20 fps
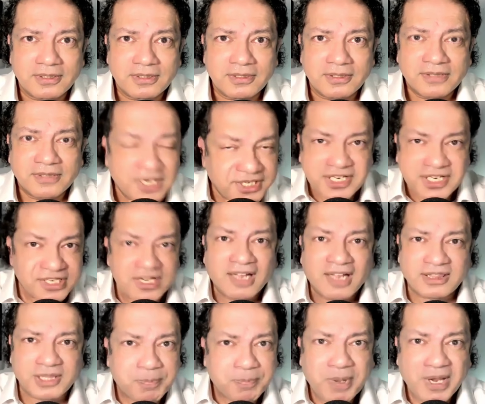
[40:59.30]
This is
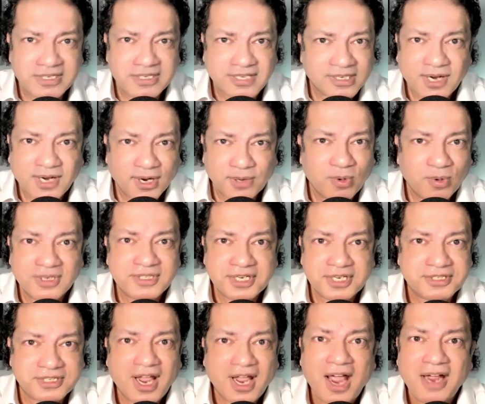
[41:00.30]
not the peace that God wants
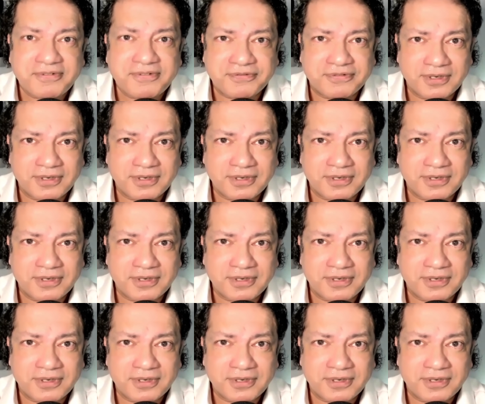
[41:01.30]
us to have.